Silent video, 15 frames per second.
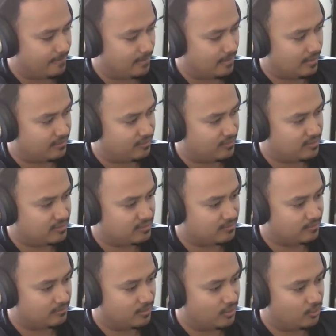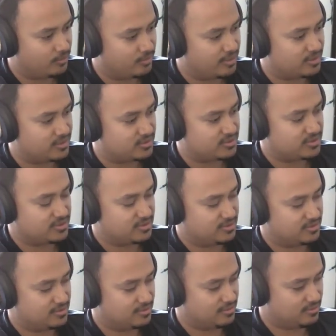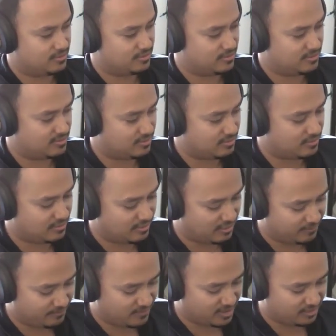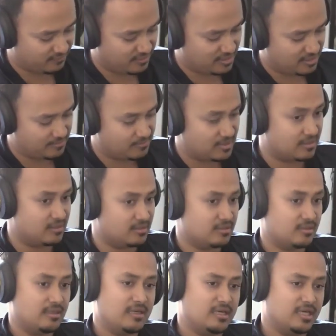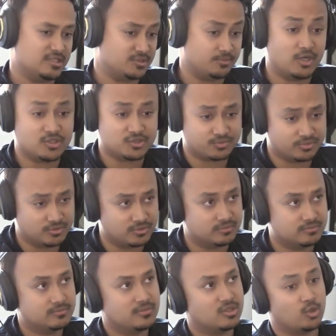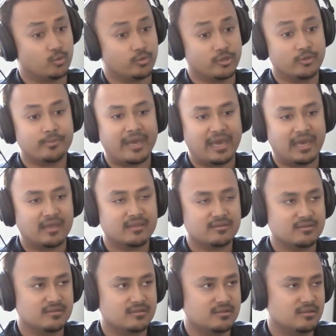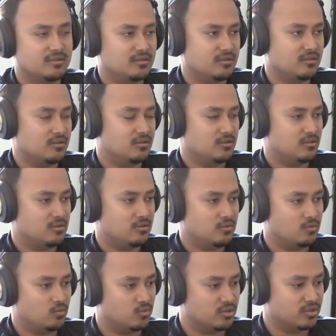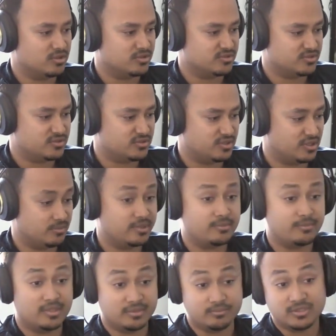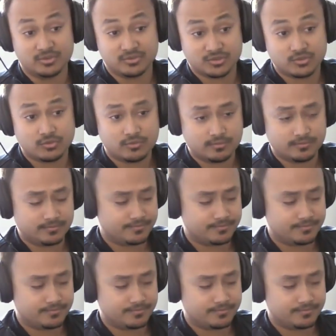I think the moment that it might have hit me as a possible career path was in mi- in middle school.